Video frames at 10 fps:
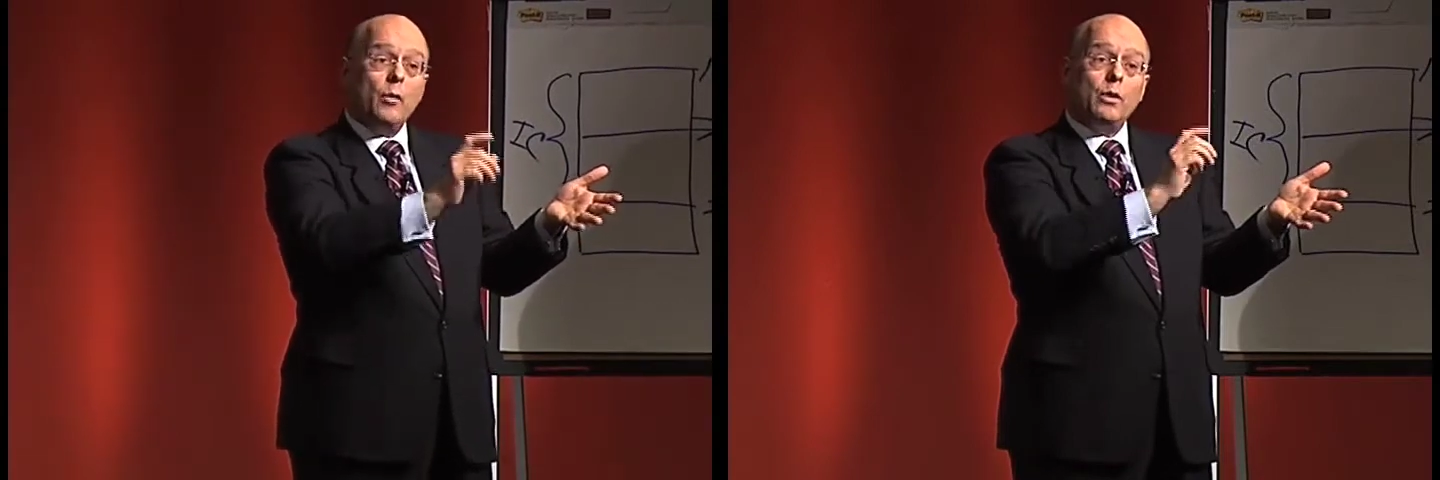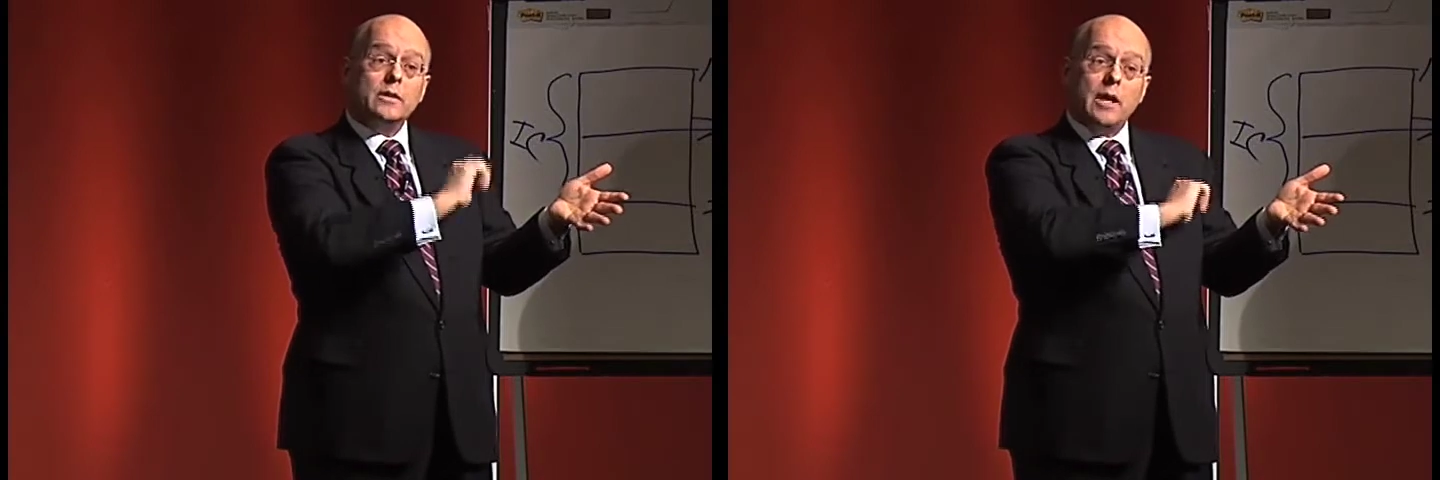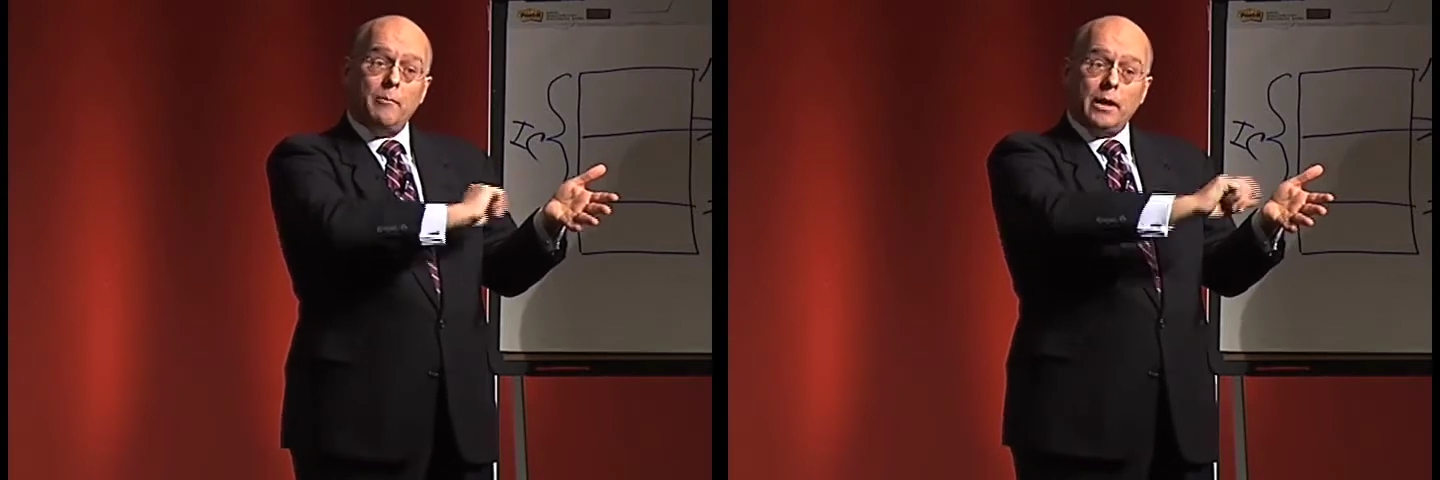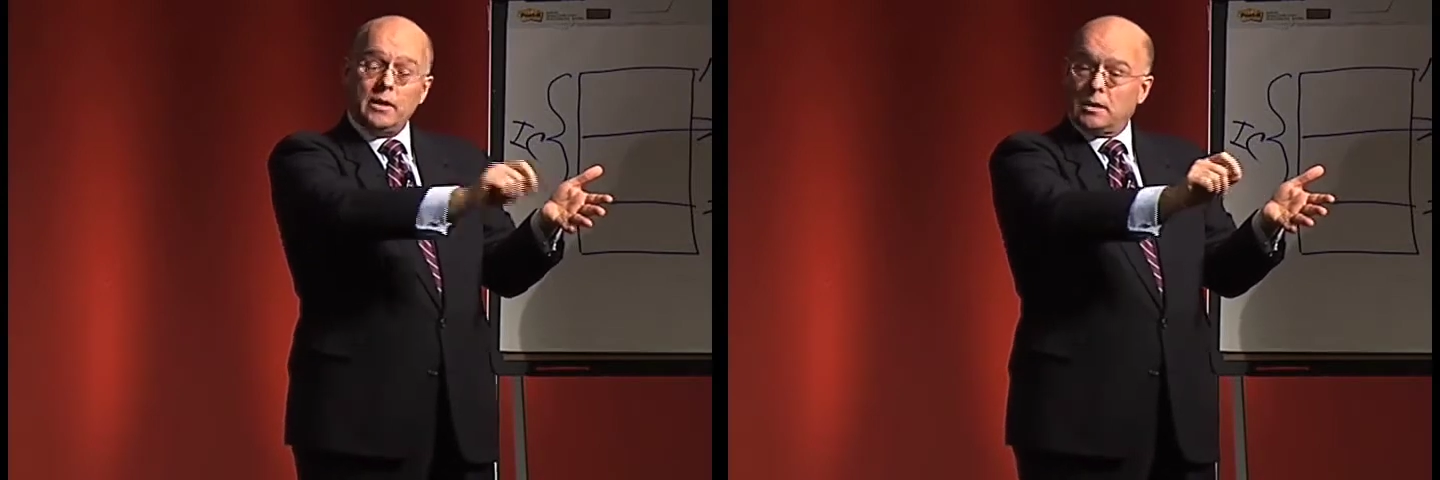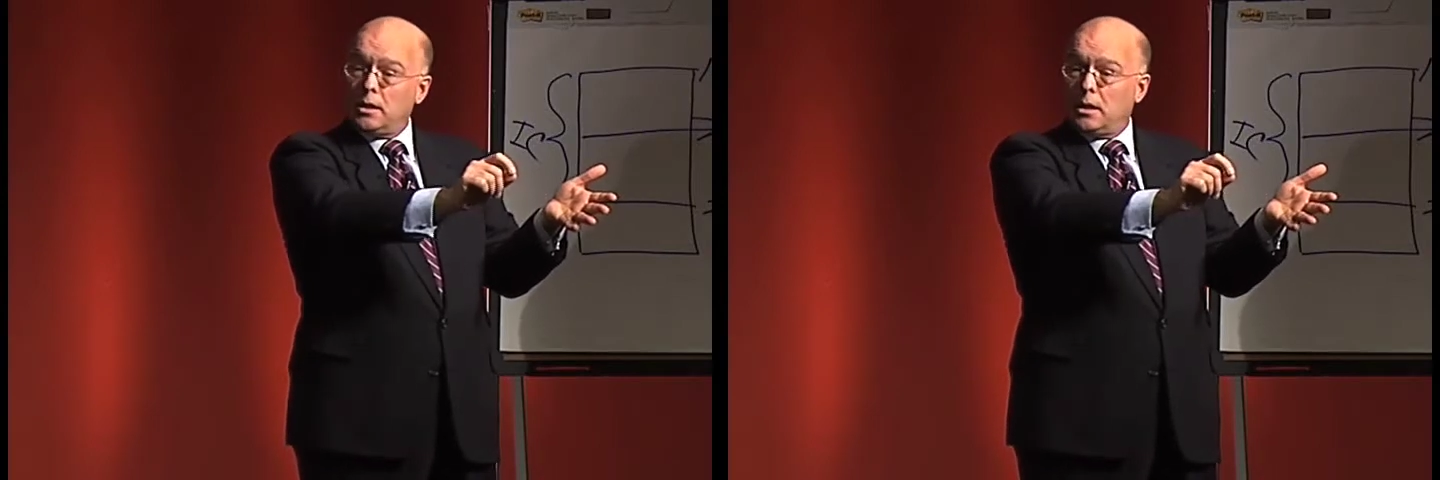that when
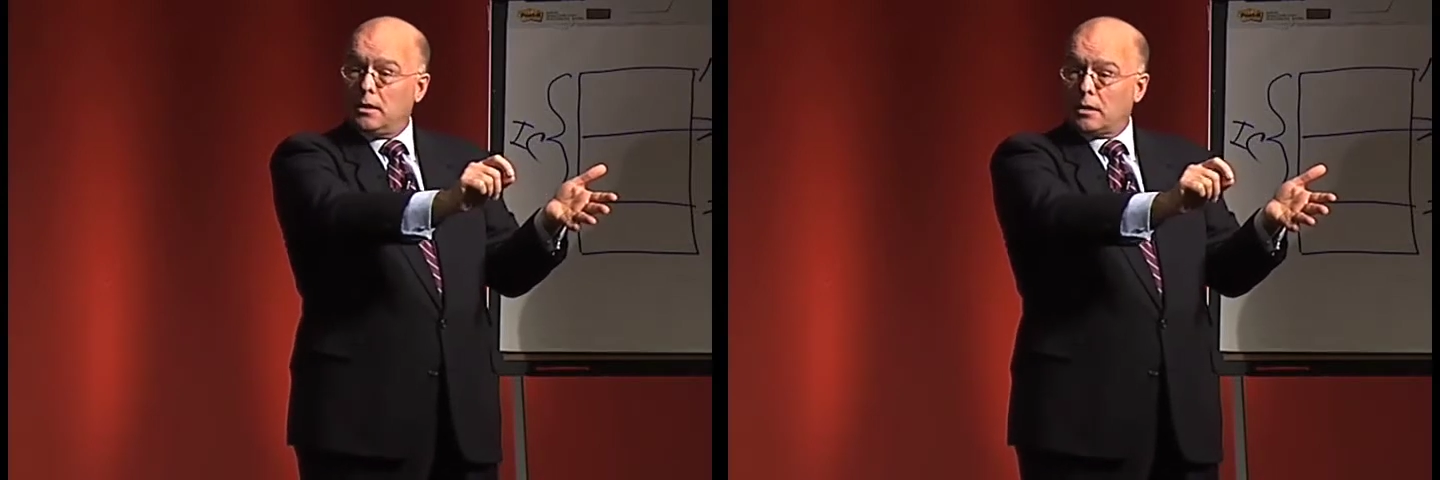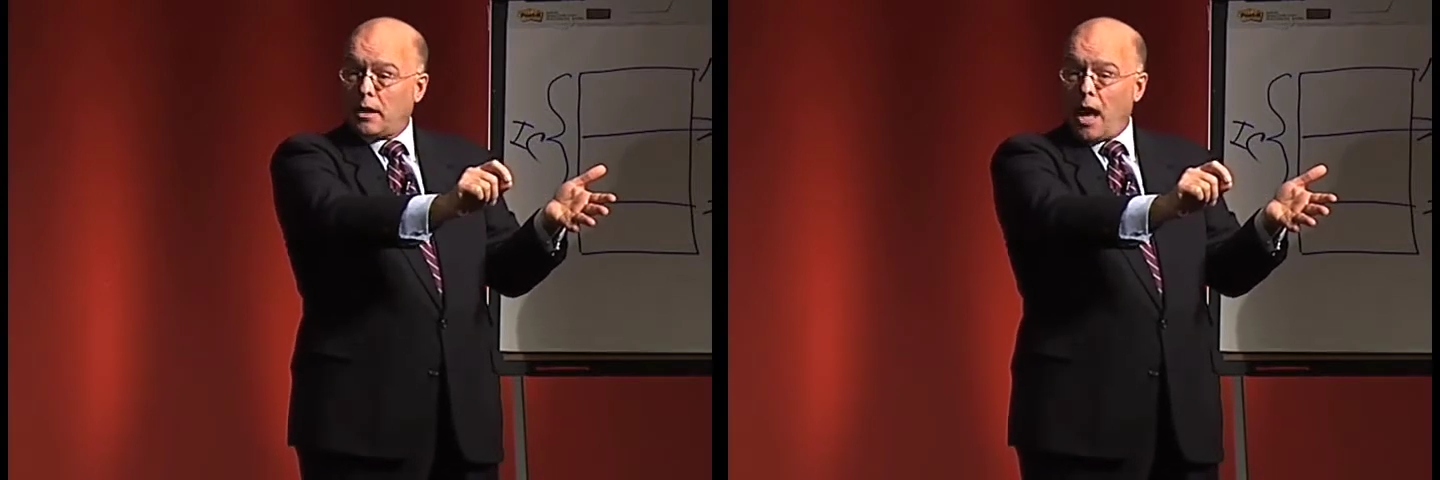somebody sees a